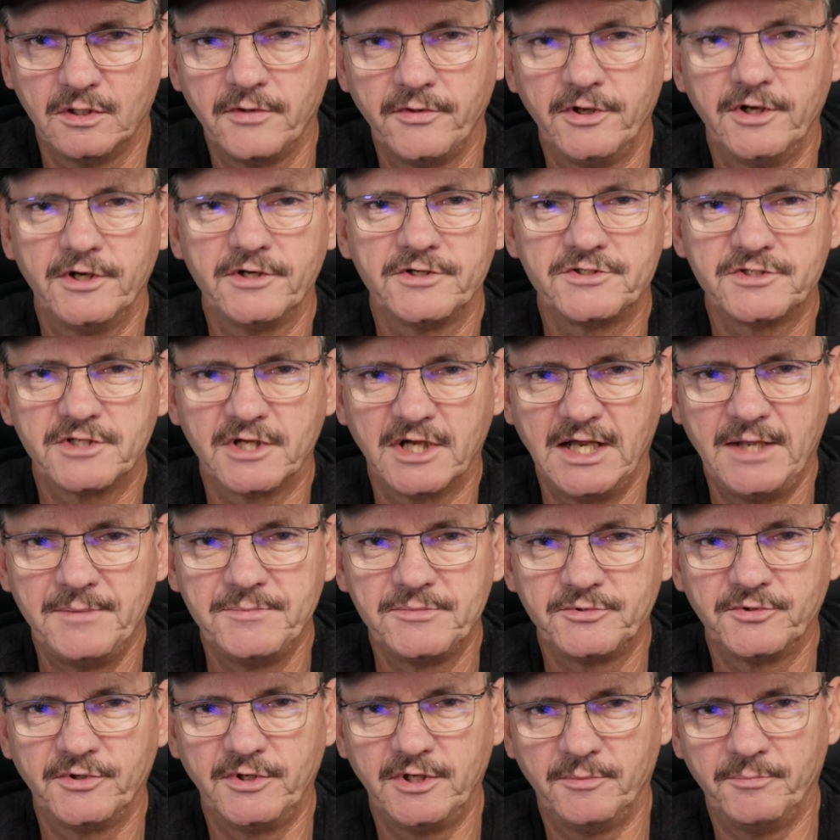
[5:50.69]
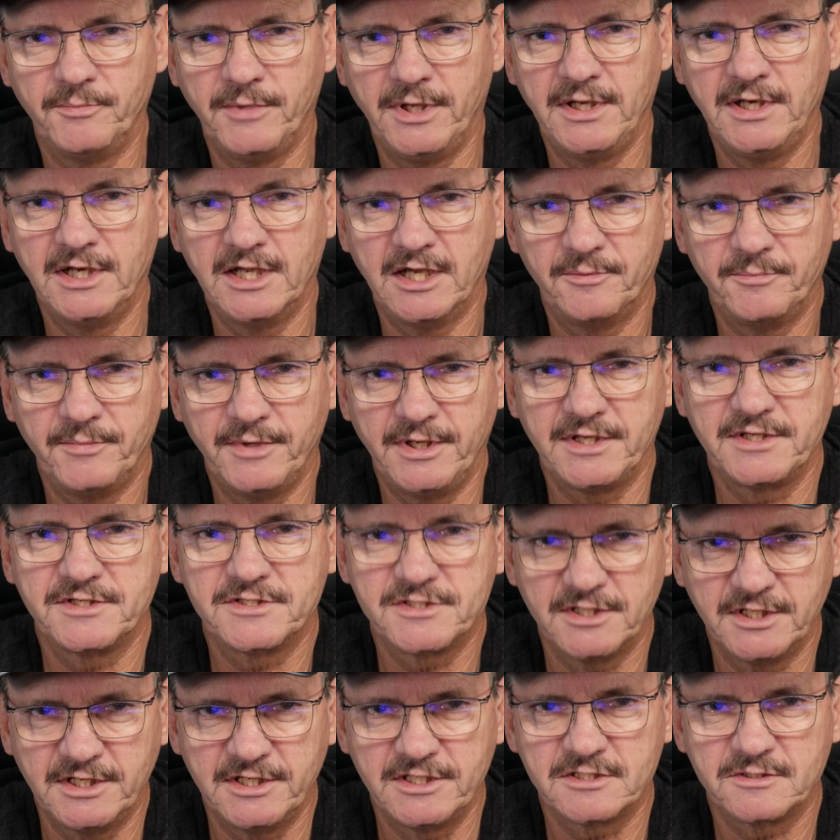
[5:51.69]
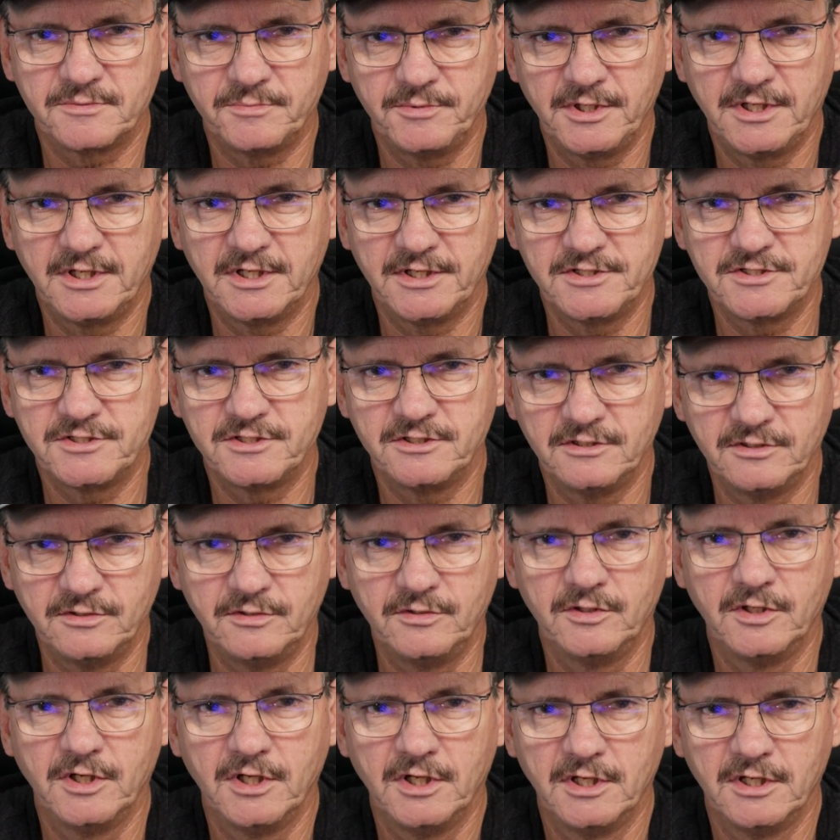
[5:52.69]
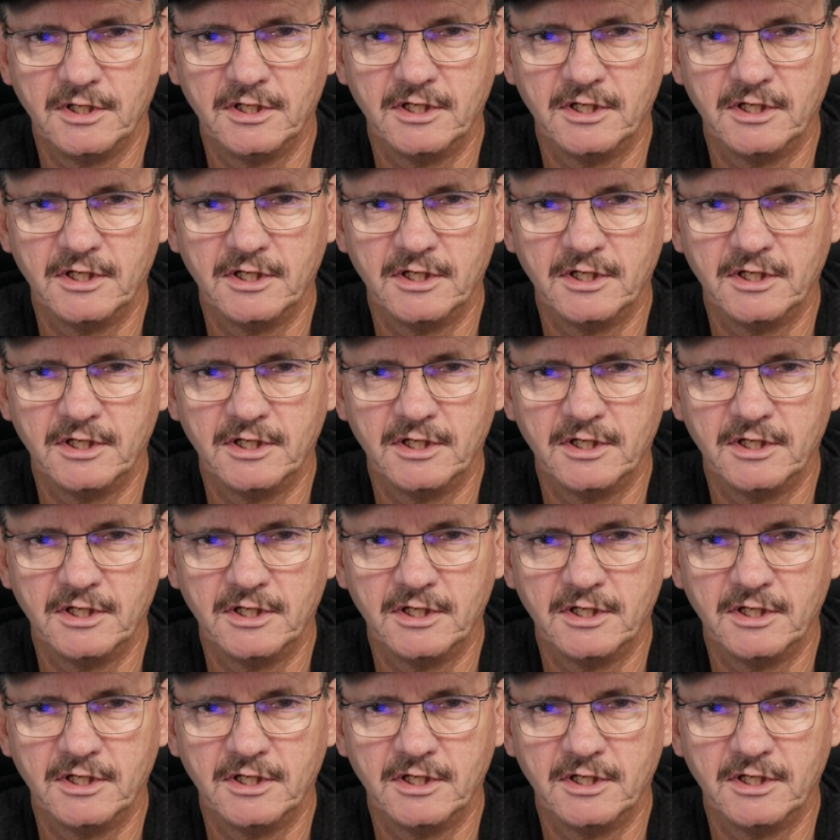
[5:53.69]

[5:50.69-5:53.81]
There are times when it may not make sense because you